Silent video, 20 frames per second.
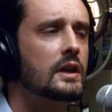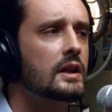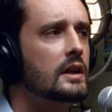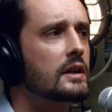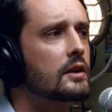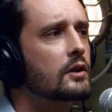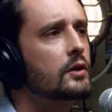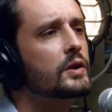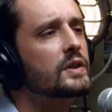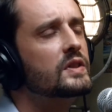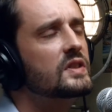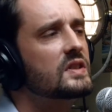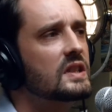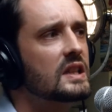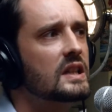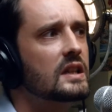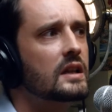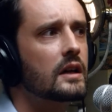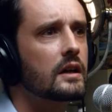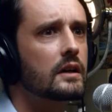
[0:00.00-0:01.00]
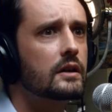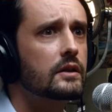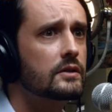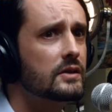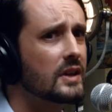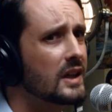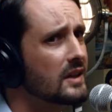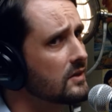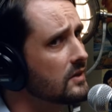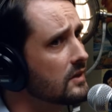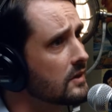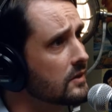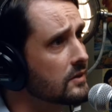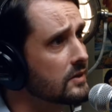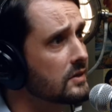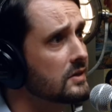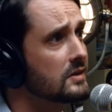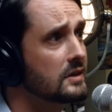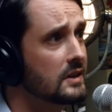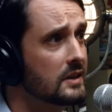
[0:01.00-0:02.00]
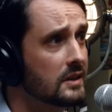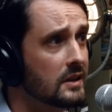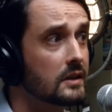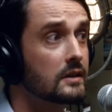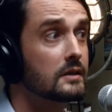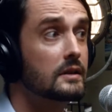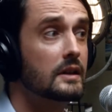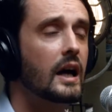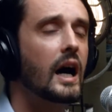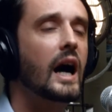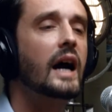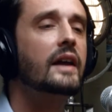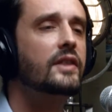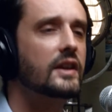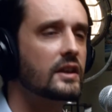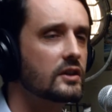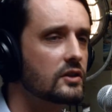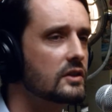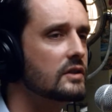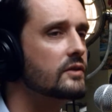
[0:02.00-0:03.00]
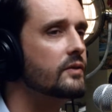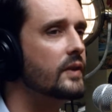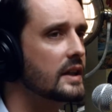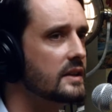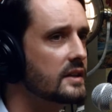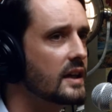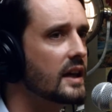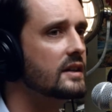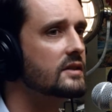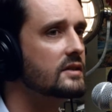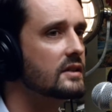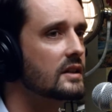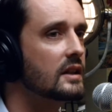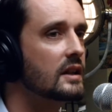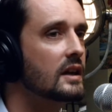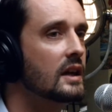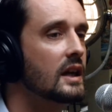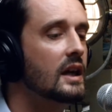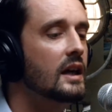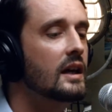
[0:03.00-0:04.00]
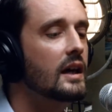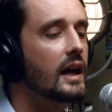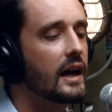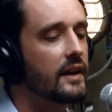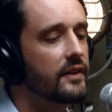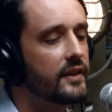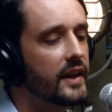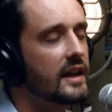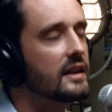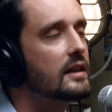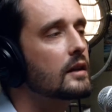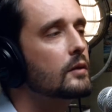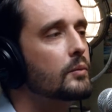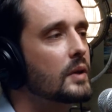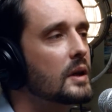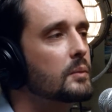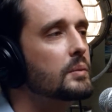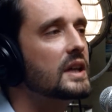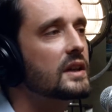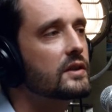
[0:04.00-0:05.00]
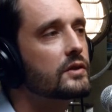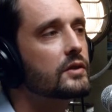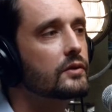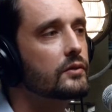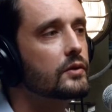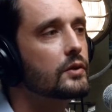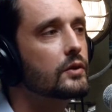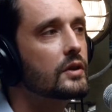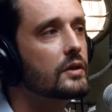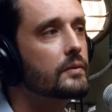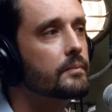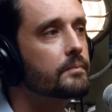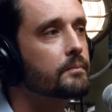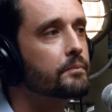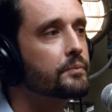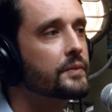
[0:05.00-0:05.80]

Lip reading: Christina, because actually Christina, I think she's fantastic. and then they'd maybe interview them.